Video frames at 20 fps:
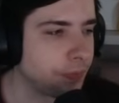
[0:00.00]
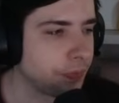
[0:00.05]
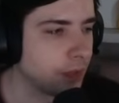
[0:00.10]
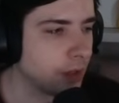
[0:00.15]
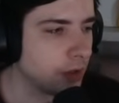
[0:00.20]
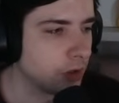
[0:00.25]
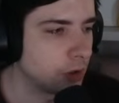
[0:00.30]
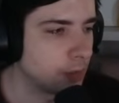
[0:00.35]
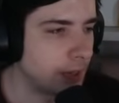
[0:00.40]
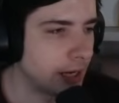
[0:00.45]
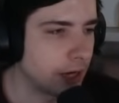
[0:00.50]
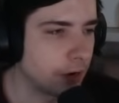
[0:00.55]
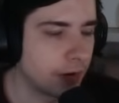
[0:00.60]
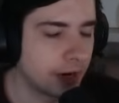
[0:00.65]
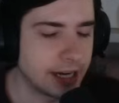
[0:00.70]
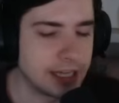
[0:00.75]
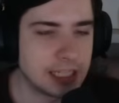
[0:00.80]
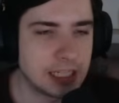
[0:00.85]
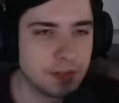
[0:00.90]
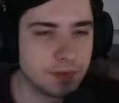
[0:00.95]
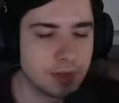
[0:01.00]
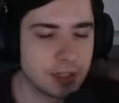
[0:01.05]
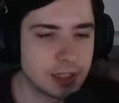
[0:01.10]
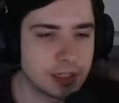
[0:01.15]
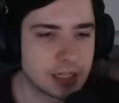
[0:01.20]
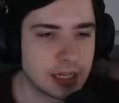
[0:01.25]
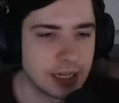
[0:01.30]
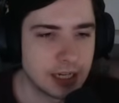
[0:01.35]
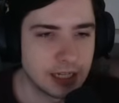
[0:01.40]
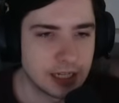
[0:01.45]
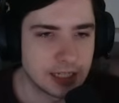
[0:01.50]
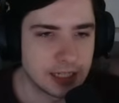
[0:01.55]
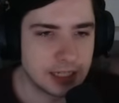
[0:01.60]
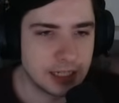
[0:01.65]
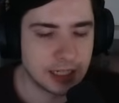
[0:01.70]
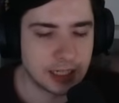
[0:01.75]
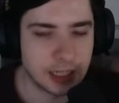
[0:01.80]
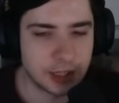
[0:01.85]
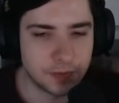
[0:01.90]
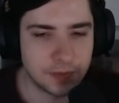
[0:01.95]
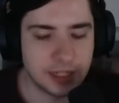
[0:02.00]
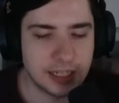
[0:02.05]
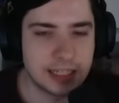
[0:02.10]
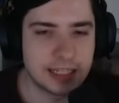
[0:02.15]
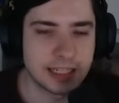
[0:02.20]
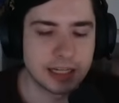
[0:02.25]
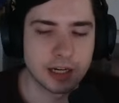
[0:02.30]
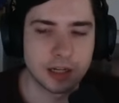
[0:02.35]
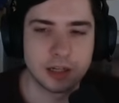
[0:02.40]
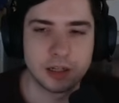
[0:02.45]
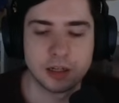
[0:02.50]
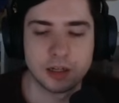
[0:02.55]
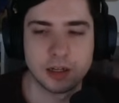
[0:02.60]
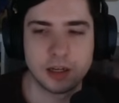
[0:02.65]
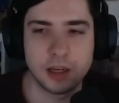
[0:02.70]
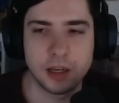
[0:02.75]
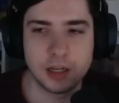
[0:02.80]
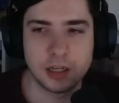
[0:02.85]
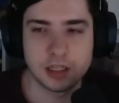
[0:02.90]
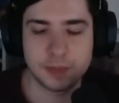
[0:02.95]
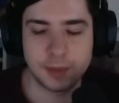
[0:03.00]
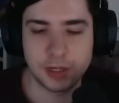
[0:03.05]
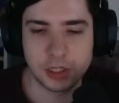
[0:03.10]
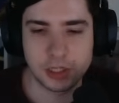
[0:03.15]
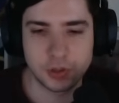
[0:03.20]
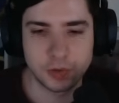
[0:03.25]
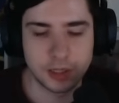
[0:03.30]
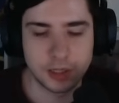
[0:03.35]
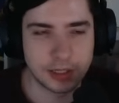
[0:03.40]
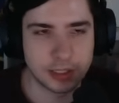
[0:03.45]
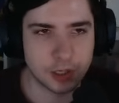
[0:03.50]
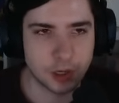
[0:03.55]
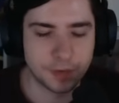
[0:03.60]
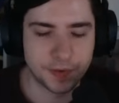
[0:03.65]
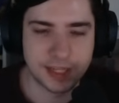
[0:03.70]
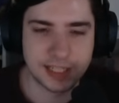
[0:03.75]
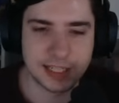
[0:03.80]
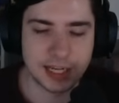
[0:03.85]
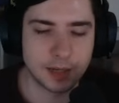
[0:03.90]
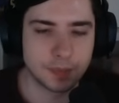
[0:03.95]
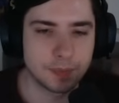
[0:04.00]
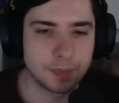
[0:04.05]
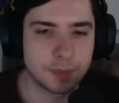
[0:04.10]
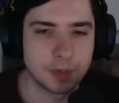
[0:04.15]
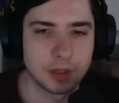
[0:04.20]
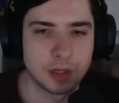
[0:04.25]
to make our Icy Wind stick even easier and make sure that it's always up.